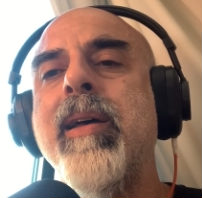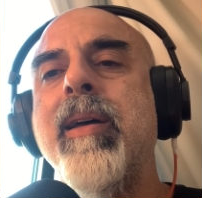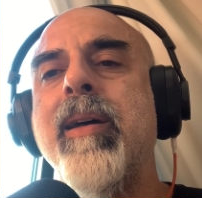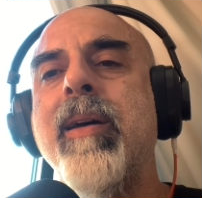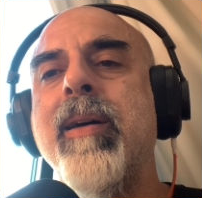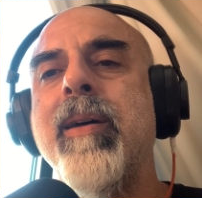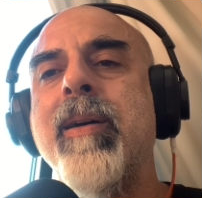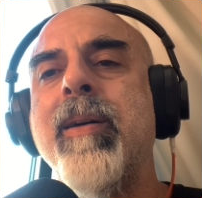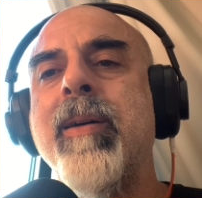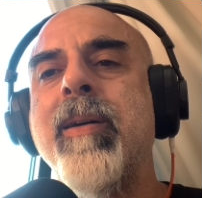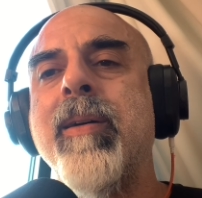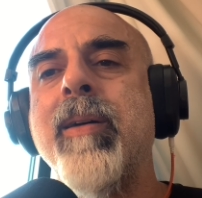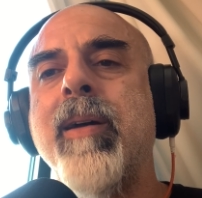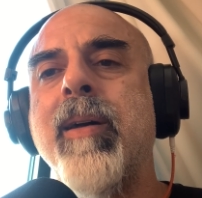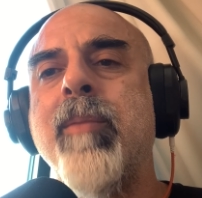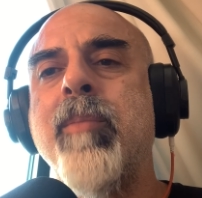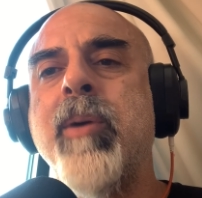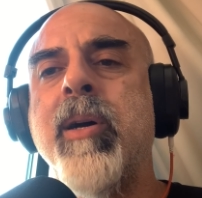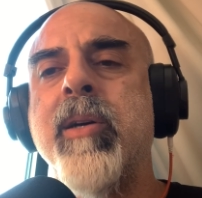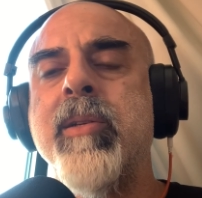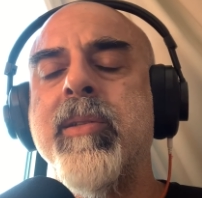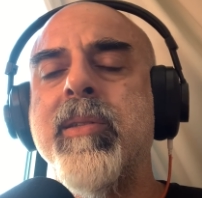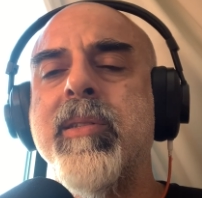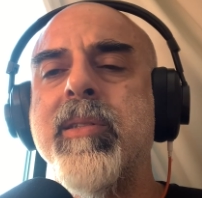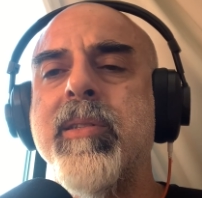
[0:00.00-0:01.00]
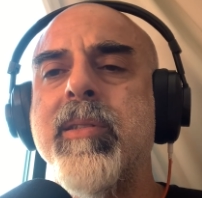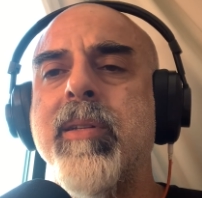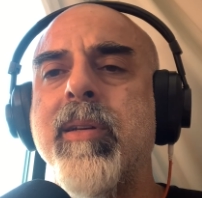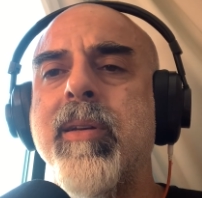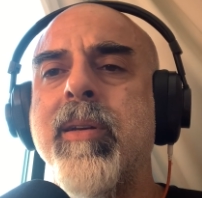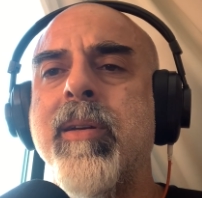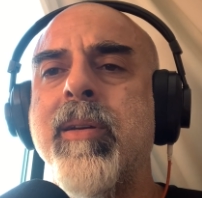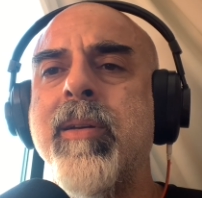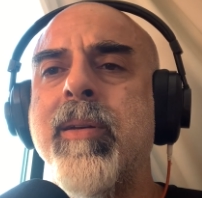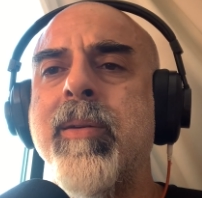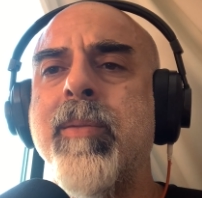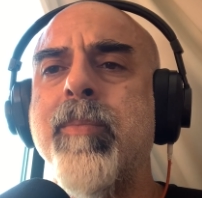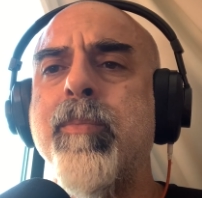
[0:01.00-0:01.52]
about
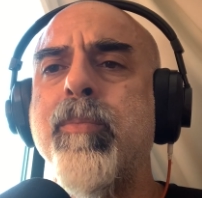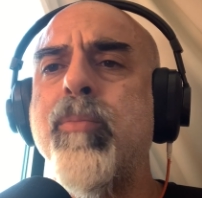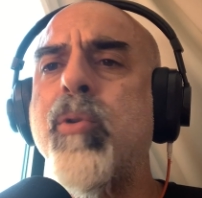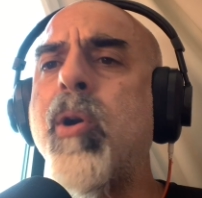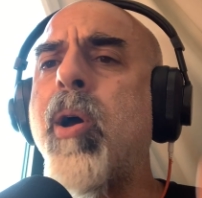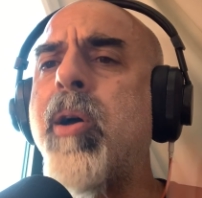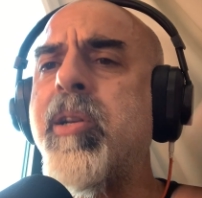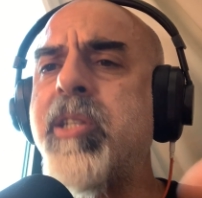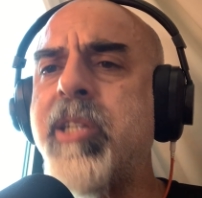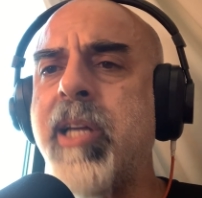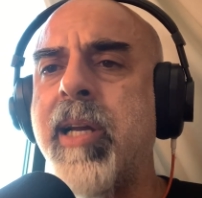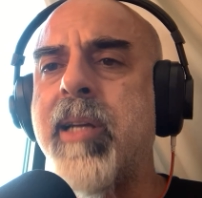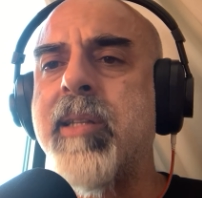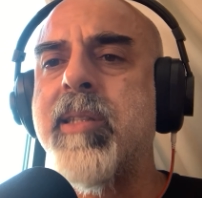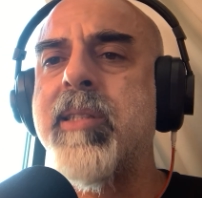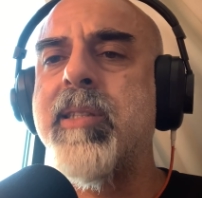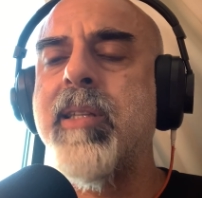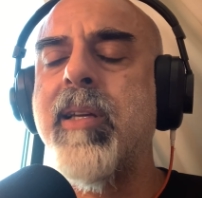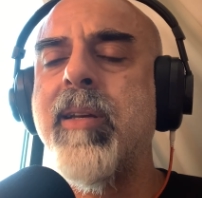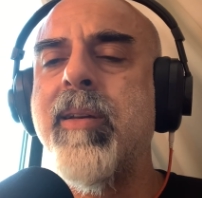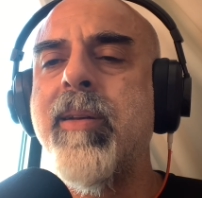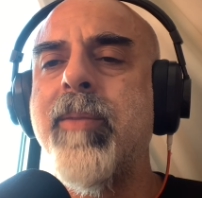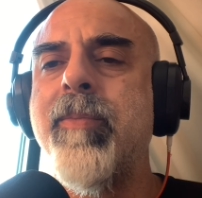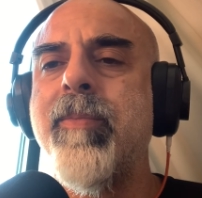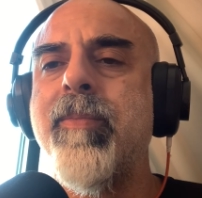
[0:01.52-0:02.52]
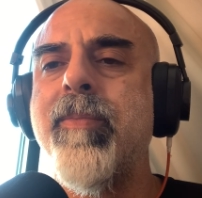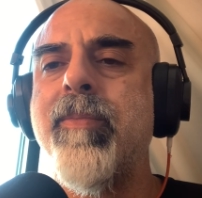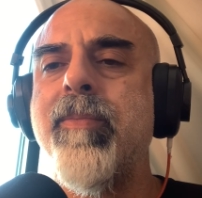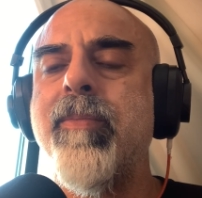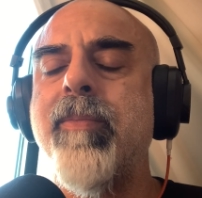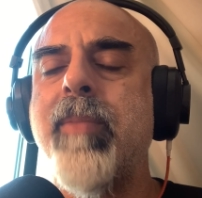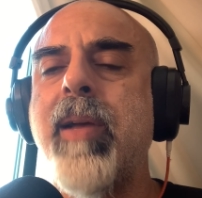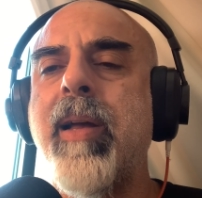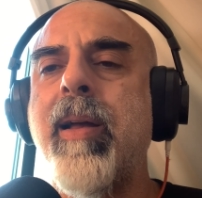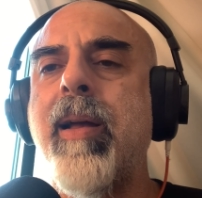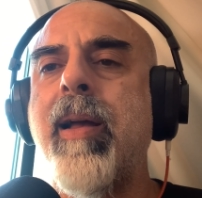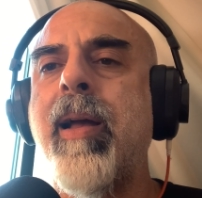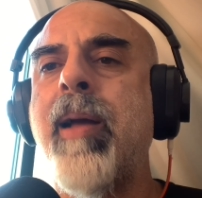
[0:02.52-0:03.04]
projects.
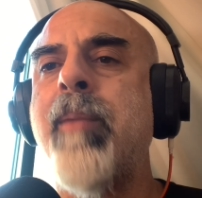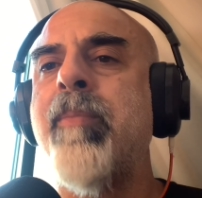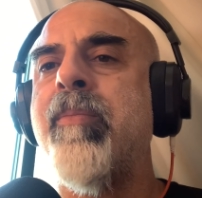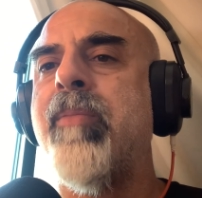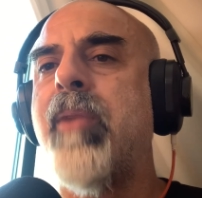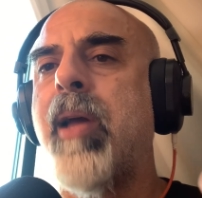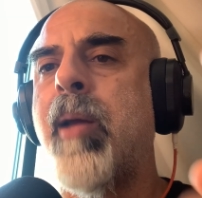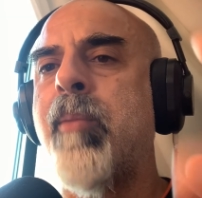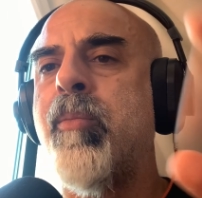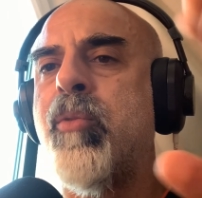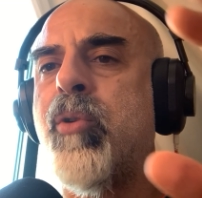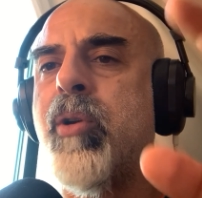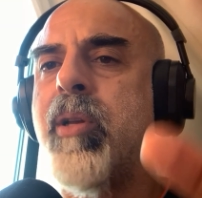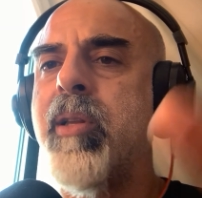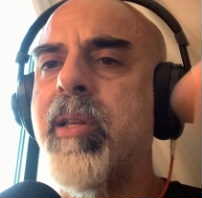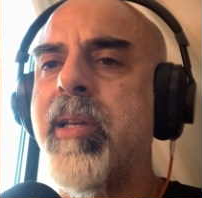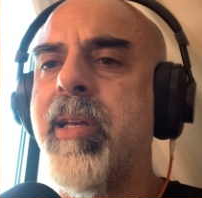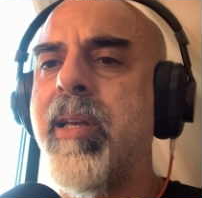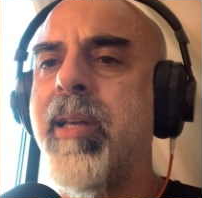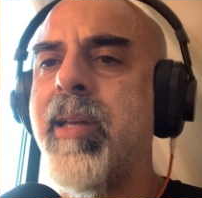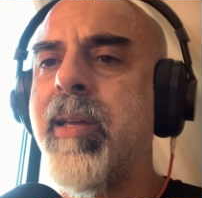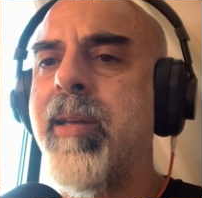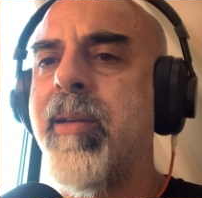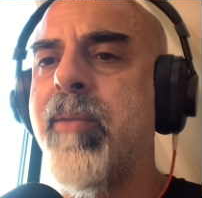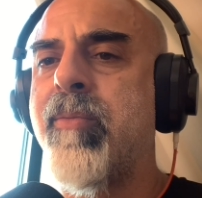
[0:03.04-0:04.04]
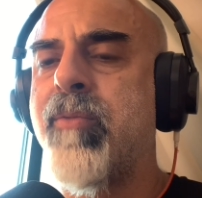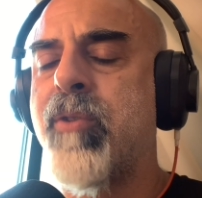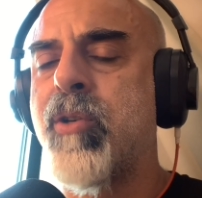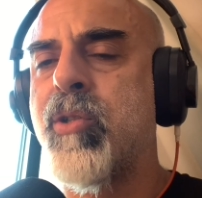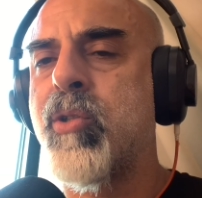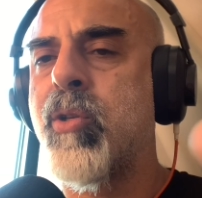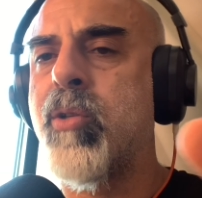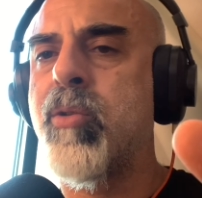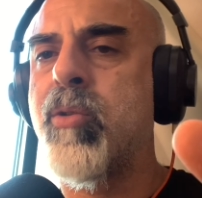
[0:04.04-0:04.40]
I'm really, for those